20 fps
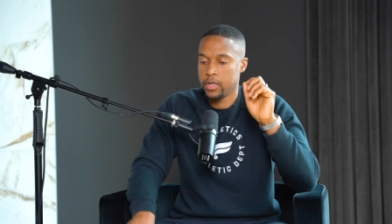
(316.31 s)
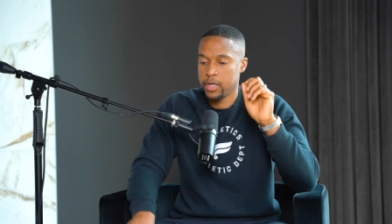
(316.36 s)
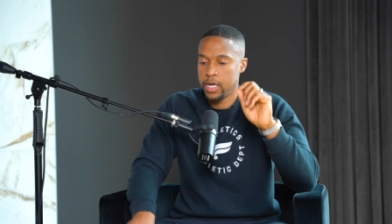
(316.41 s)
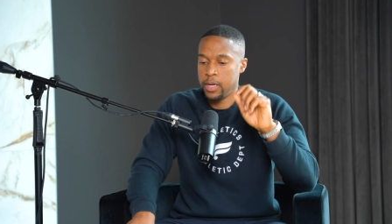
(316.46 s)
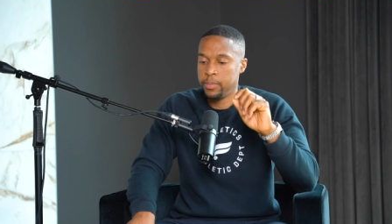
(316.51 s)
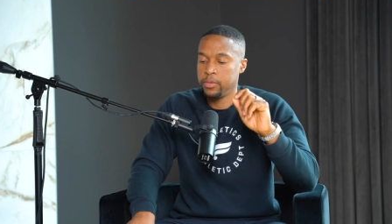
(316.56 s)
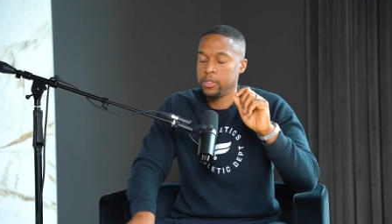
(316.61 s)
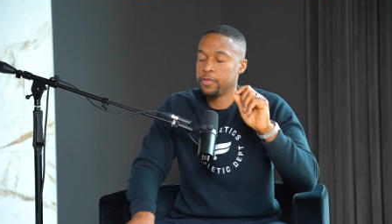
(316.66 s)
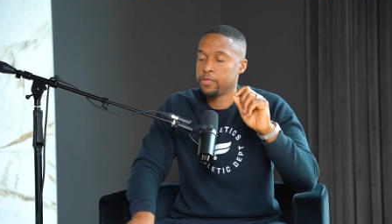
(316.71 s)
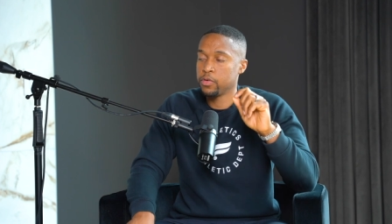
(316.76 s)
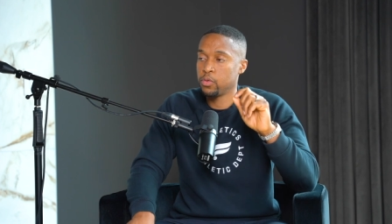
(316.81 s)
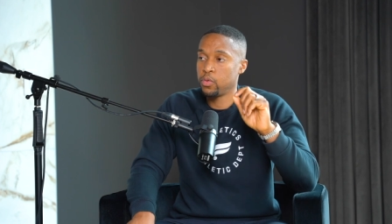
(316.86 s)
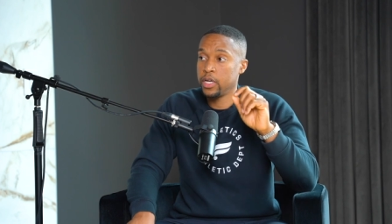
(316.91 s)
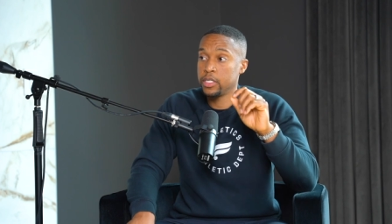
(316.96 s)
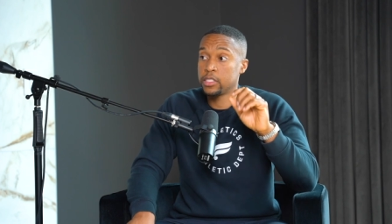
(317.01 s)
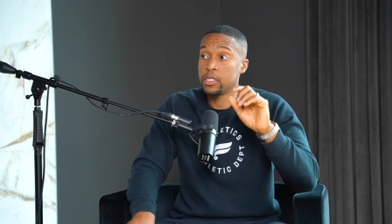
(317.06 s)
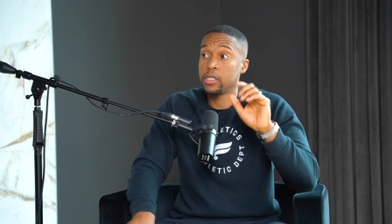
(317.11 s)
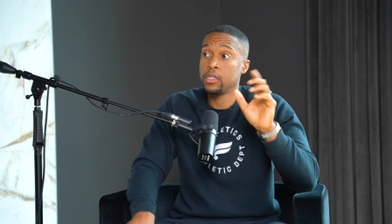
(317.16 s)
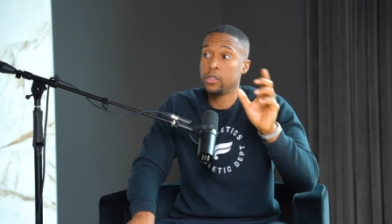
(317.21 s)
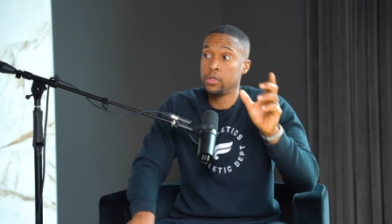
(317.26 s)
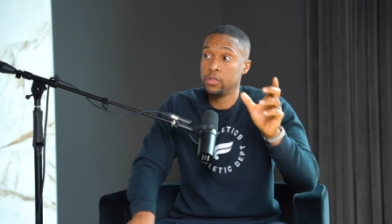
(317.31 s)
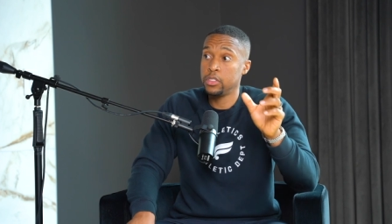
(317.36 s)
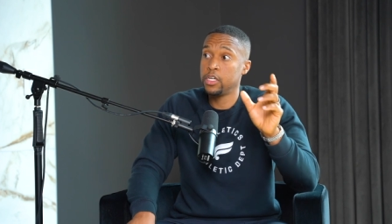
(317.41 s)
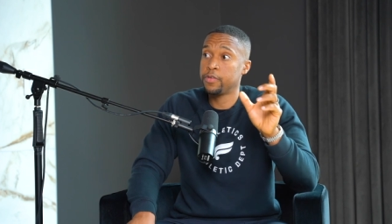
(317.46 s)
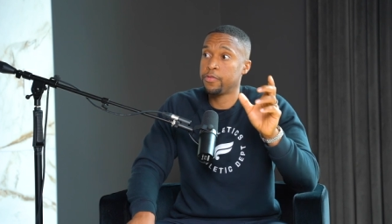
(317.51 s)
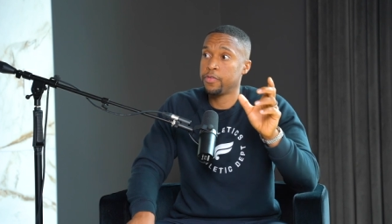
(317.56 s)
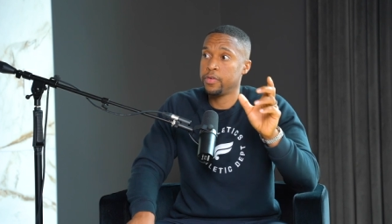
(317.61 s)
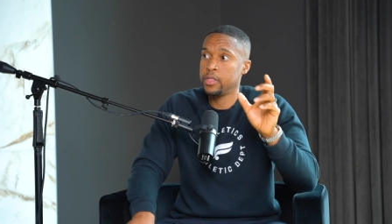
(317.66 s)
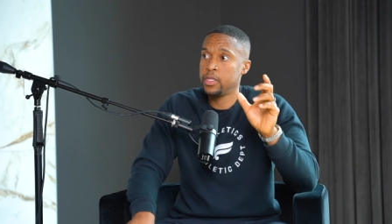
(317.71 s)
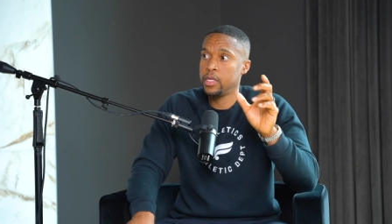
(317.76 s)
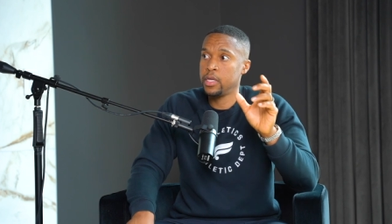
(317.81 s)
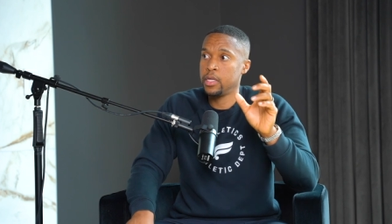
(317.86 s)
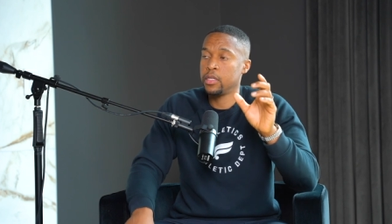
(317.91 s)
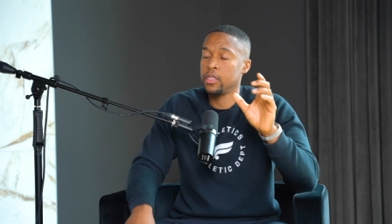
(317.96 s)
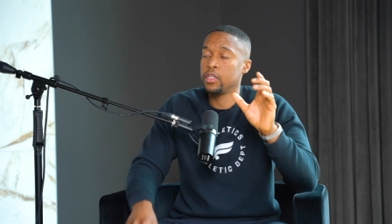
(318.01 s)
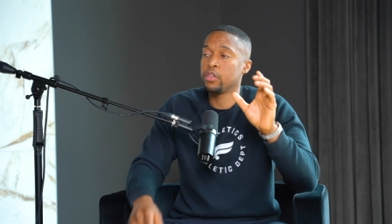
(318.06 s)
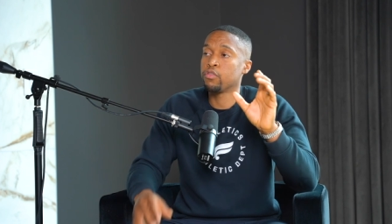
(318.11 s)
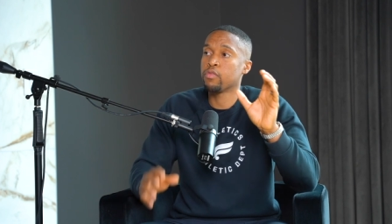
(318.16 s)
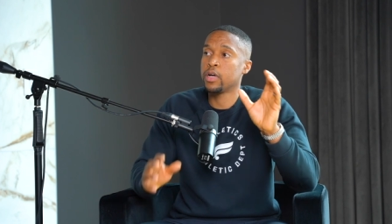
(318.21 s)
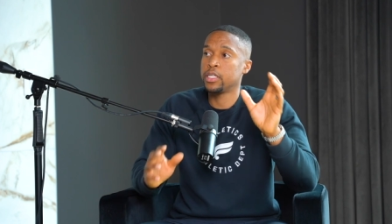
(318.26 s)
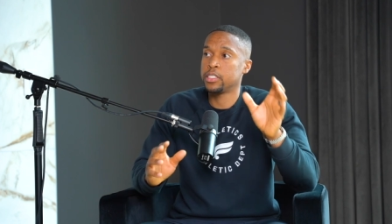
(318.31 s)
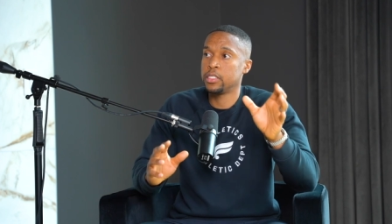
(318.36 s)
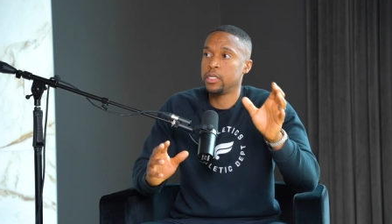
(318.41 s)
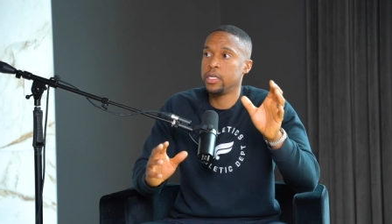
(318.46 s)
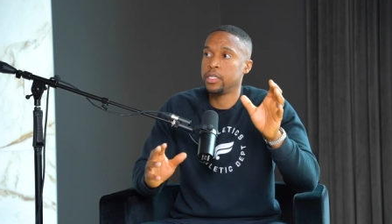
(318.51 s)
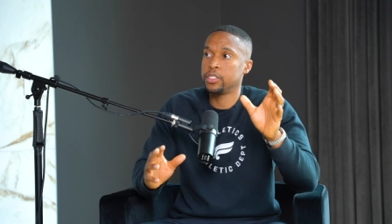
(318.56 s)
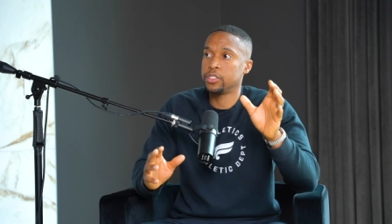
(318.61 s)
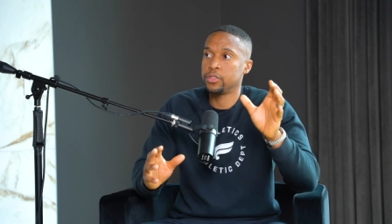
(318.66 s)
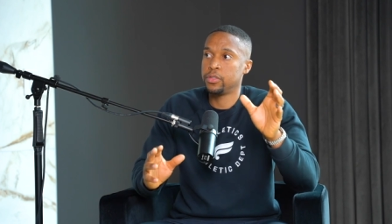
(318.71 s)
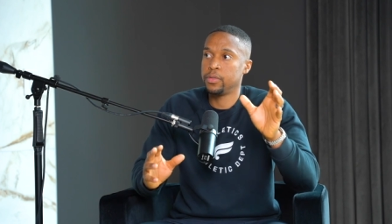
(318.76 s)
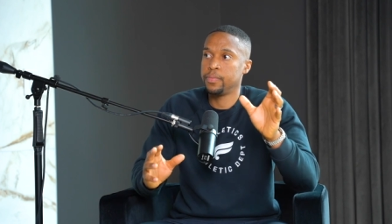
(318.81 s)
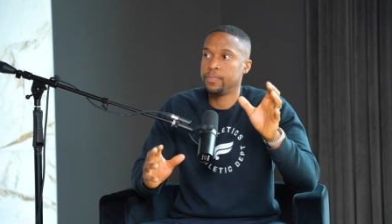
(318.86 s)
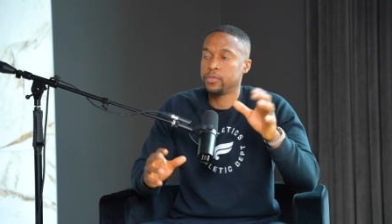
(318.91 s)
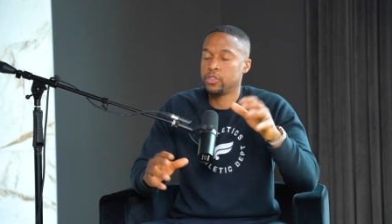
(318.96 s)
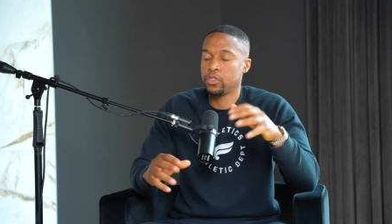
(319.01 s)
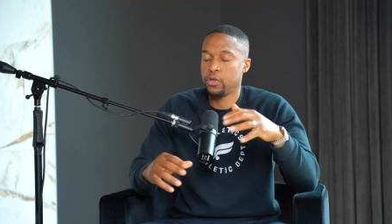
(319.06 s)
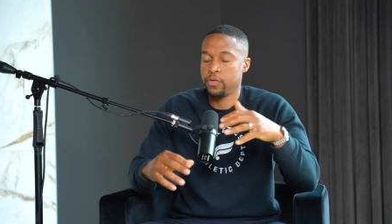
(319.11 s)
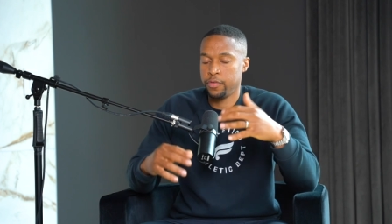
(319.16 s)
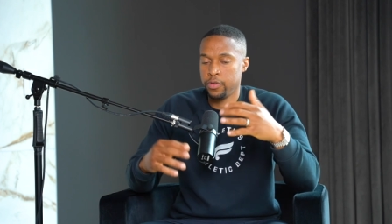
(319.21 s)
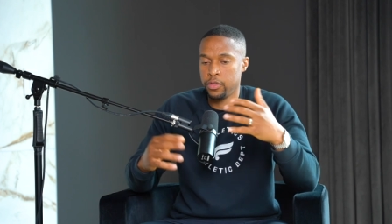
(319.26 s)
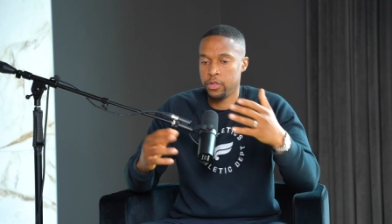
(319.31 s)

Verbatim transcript: couple different ways, a little different than the residential. So for